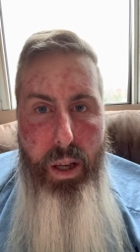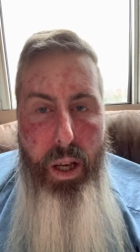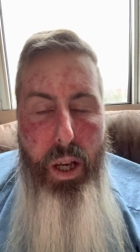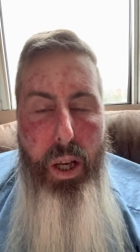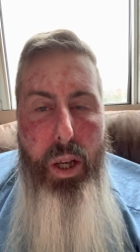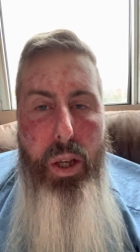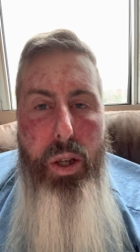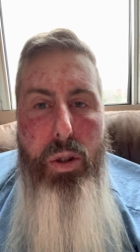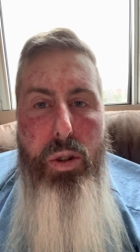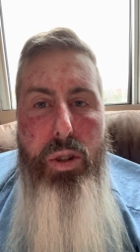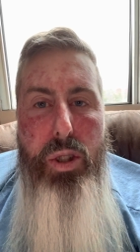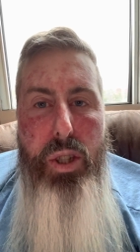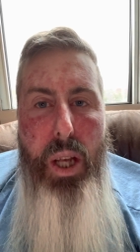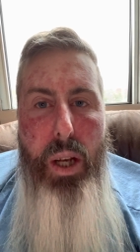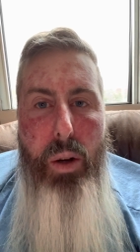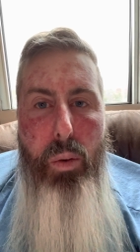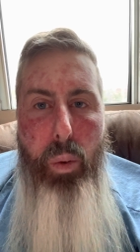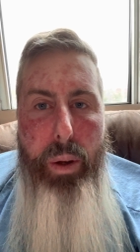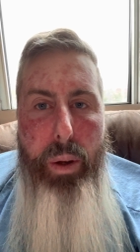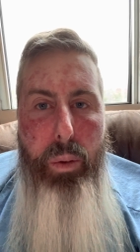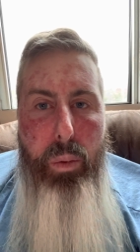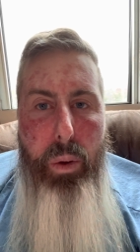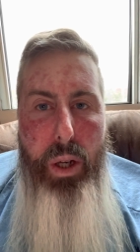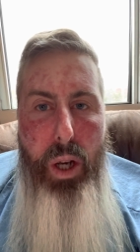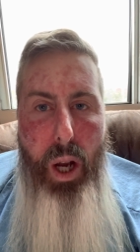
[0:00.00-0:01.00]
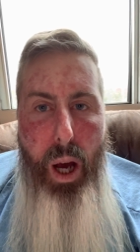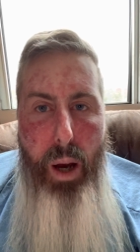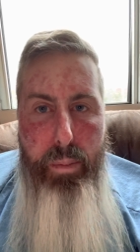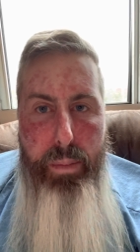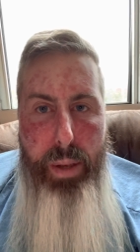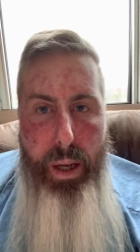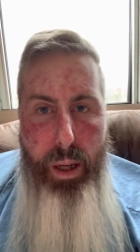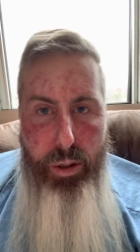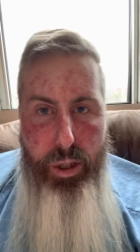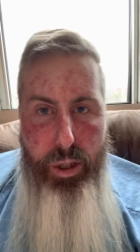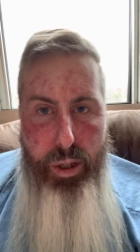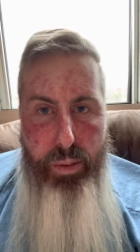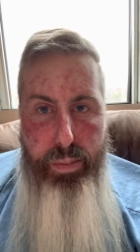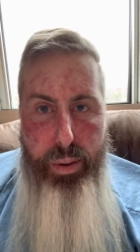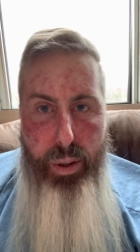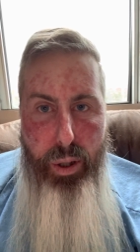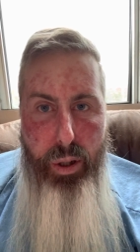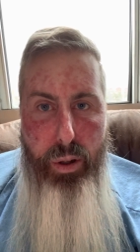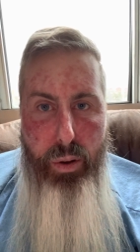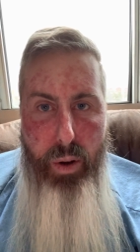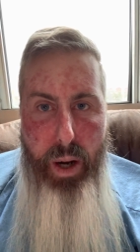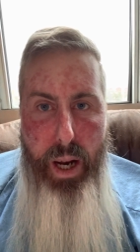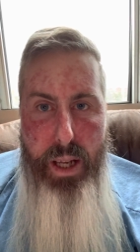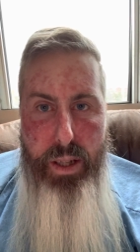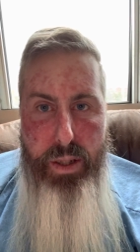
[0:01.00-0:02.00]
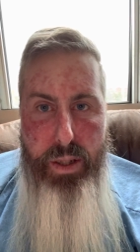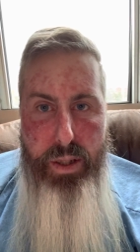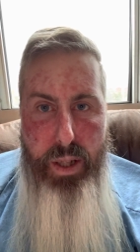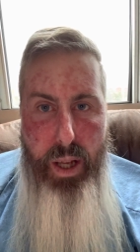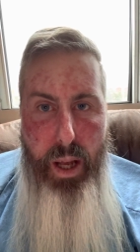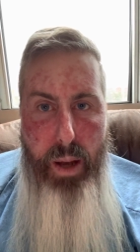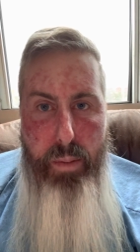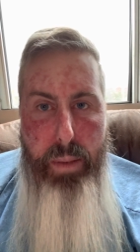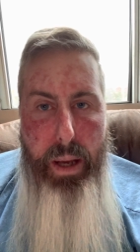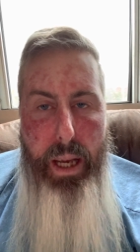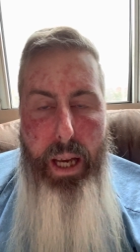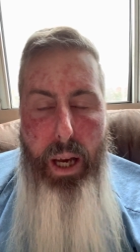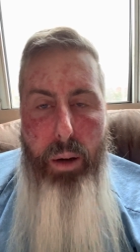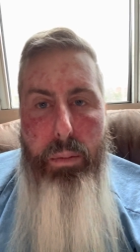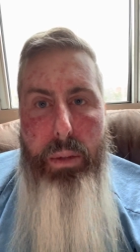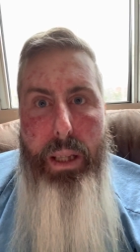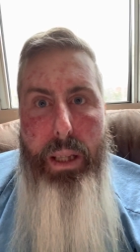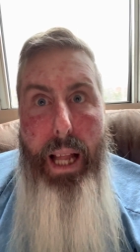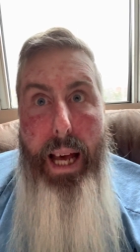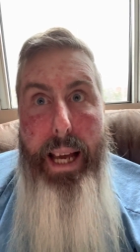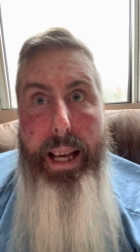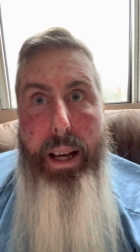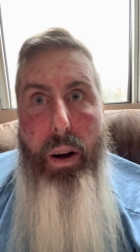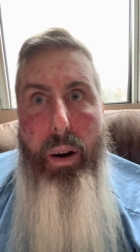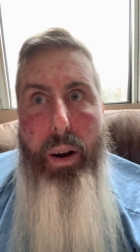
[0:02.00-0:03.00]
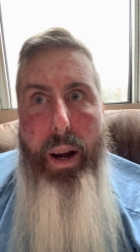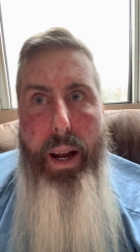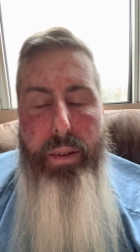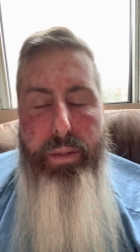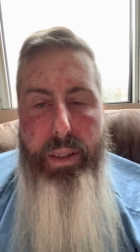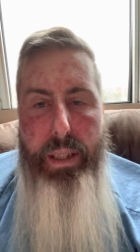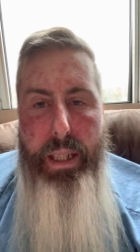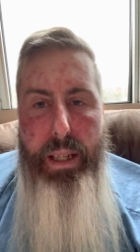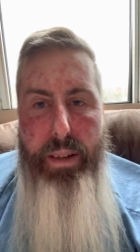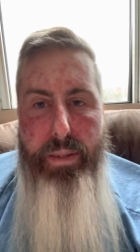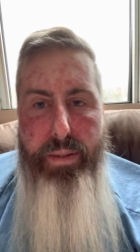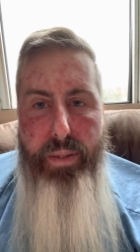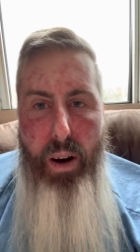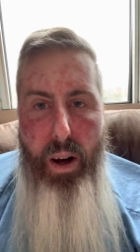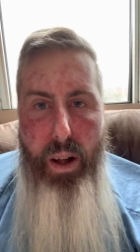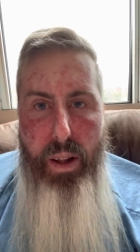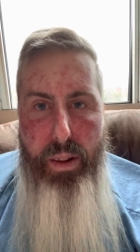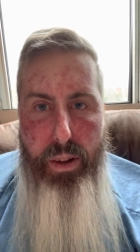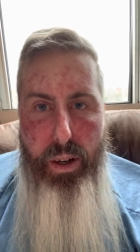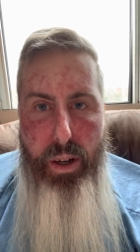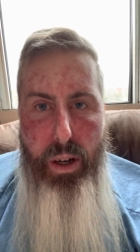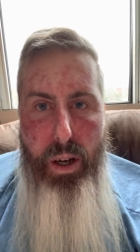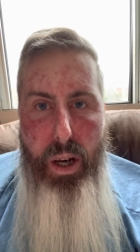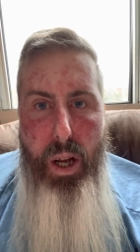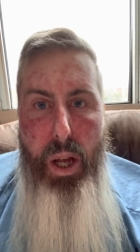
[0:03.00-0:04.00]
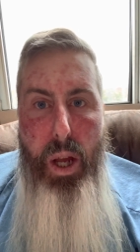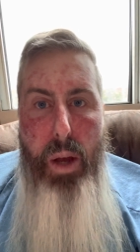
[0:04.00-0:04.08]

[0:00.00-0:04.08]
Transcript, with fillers: You said we would not be able to progress and become like our Heavenly Father,